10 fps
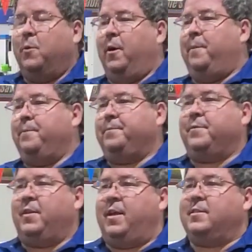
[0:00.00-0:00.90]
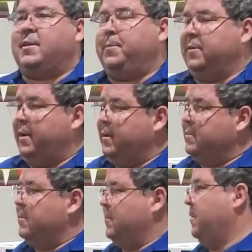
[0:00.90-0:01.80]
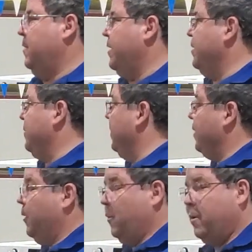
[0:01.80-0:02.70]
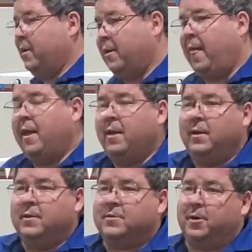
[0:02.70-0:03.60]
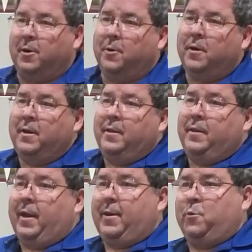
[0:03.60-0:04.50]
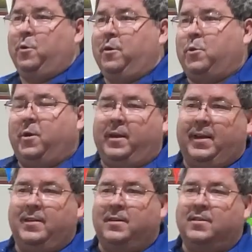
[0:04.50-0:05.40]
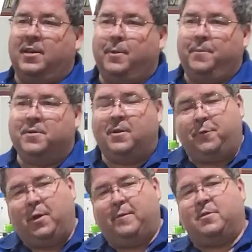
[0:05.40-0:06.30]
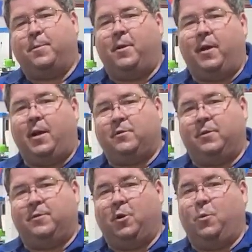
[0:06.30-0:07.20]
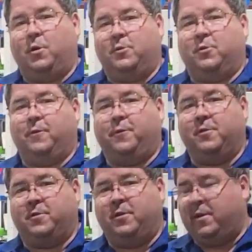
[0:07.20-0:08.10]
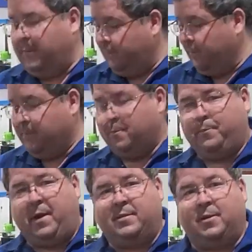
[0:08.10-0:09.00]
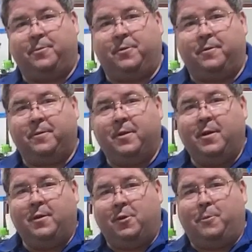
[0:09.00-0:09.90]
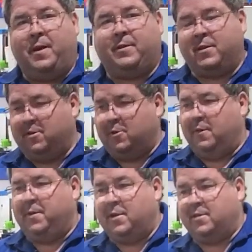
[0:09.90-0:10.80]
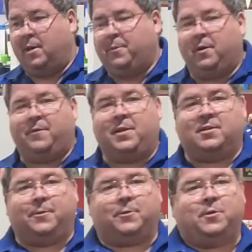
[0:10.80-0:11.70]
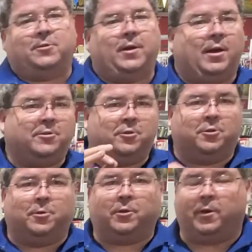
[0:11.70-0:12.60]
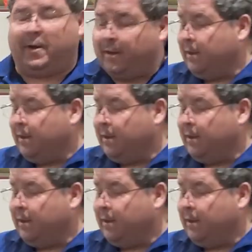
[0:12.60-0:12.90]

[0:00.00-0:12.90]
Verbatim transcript: Well, the last couple of days, it's been cold. So a real quick, easy tip is if you have a small house and don't want to turn your furnace on yet, bake something. You bake this, your oven heats up, your oven heats up the rest of your house, you're doing great.